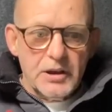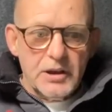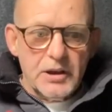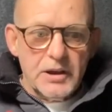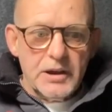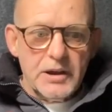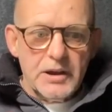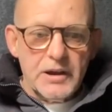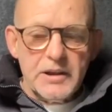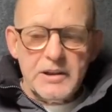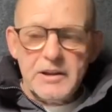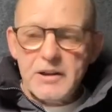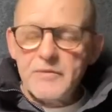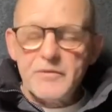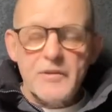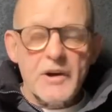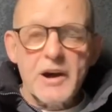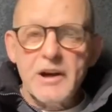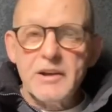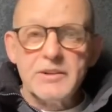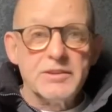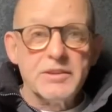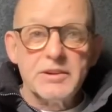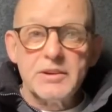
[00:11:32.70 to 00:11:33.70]
never
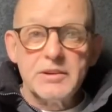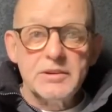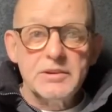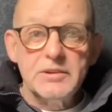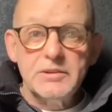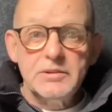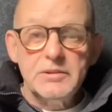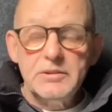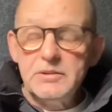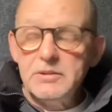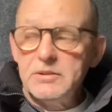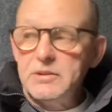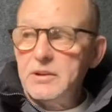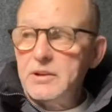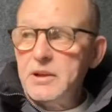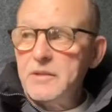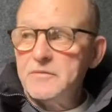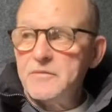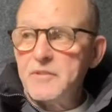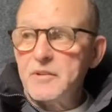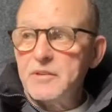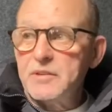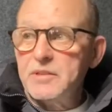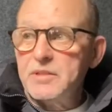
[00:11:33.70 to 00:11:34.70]
had
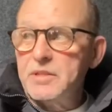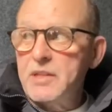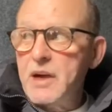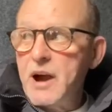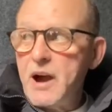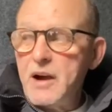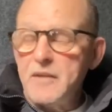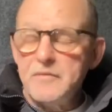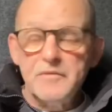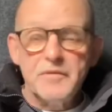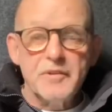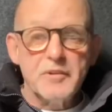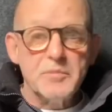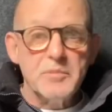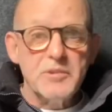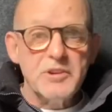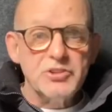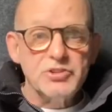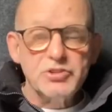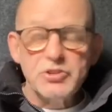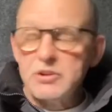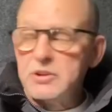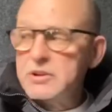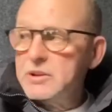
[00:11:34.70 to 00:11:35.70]
that
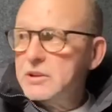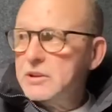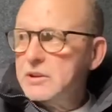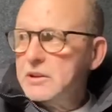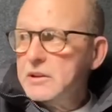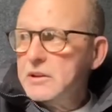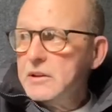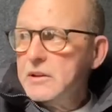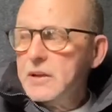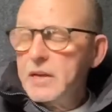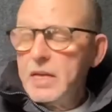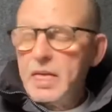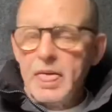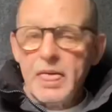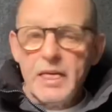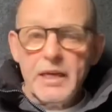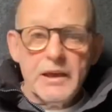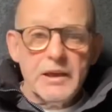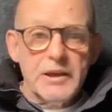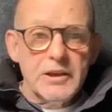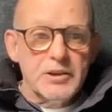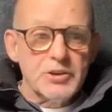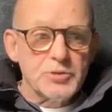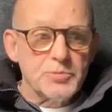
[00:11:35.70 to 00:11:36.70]
information,
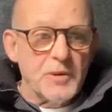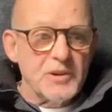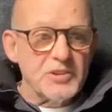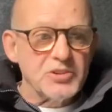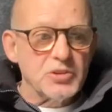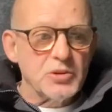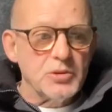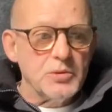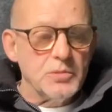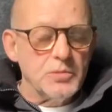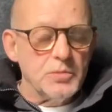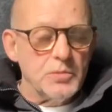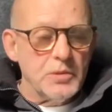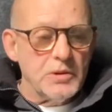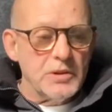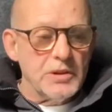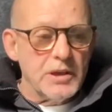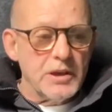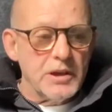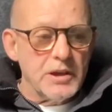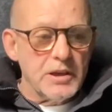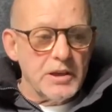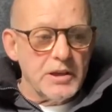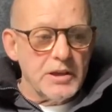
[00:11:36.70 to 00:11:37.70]
especially when
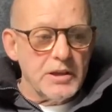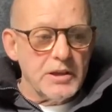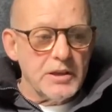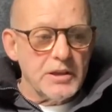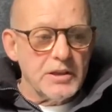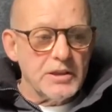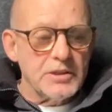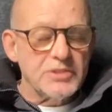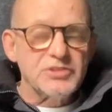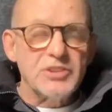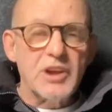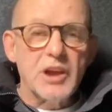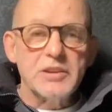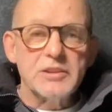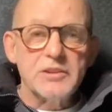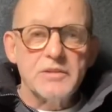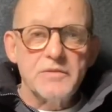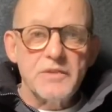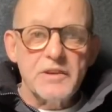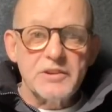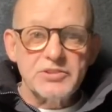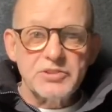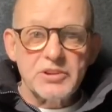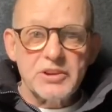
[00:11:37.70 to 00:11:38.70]
the second
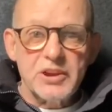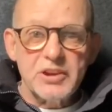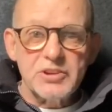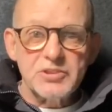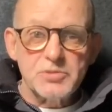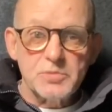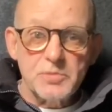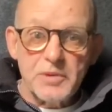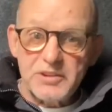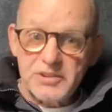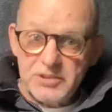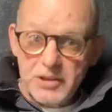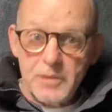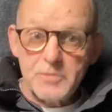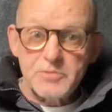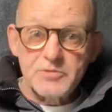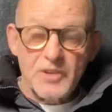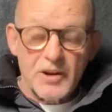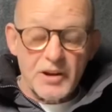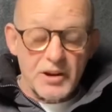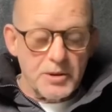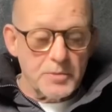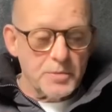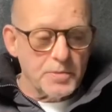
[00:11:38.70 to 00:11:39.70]
investigation by Thames
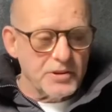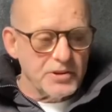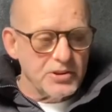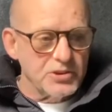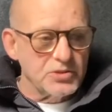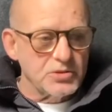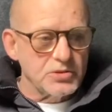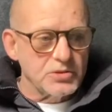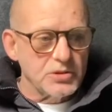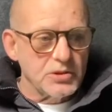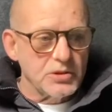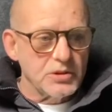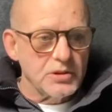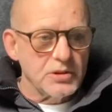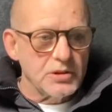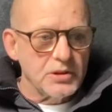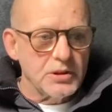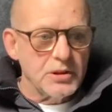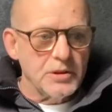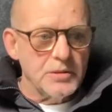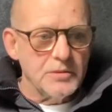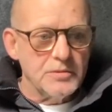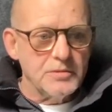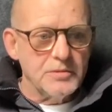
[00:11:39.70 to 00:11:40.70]
Valley Police,
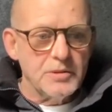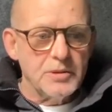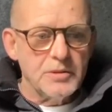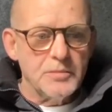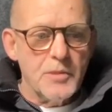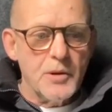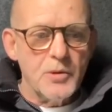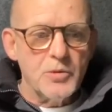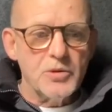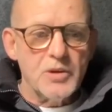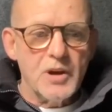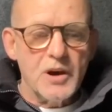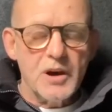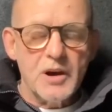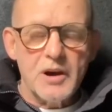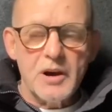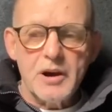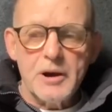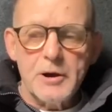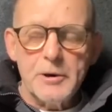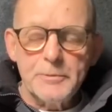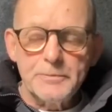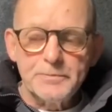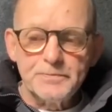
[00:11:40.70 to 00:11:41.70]
the amount
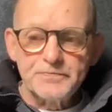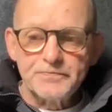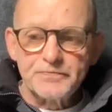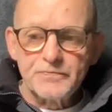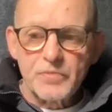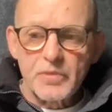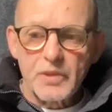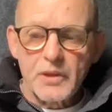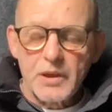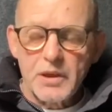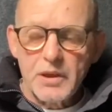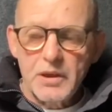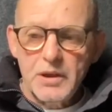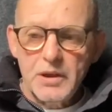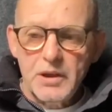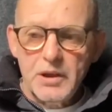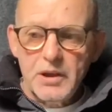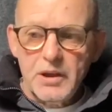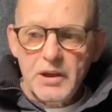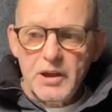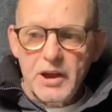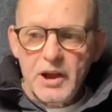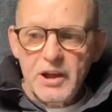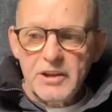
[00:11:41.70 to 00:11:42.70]
of
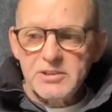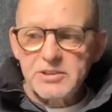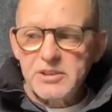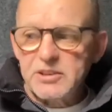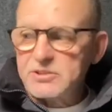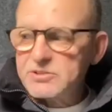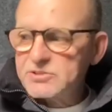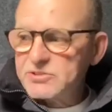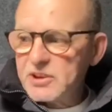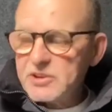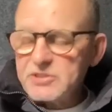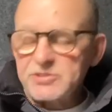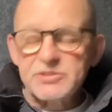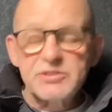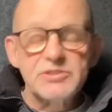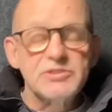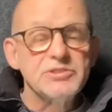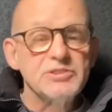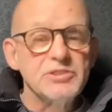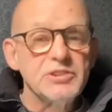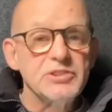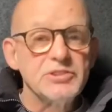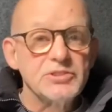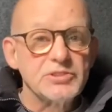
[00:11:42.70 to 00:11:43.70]

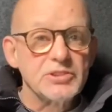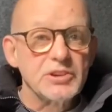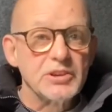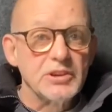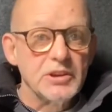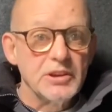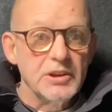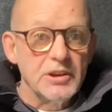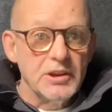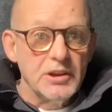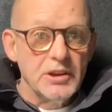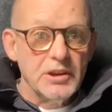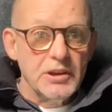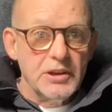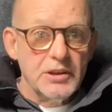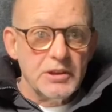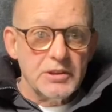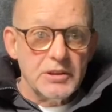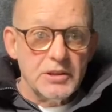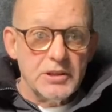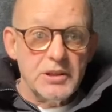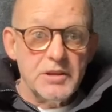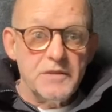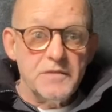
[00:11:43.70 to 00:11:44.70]
inconsistencies
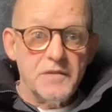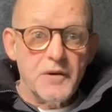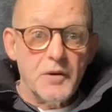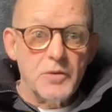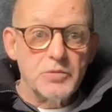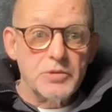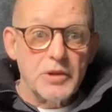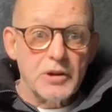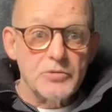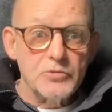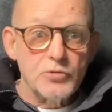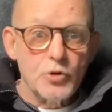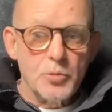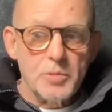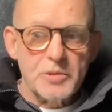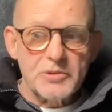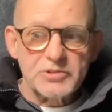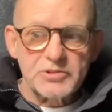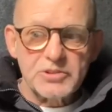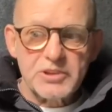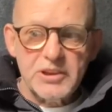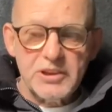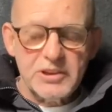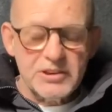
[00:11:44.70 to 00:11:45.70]
that they found in
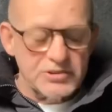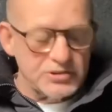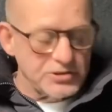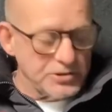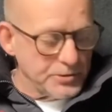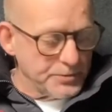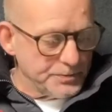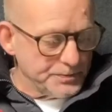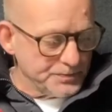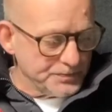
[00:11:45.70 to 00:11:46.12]
Robert's case.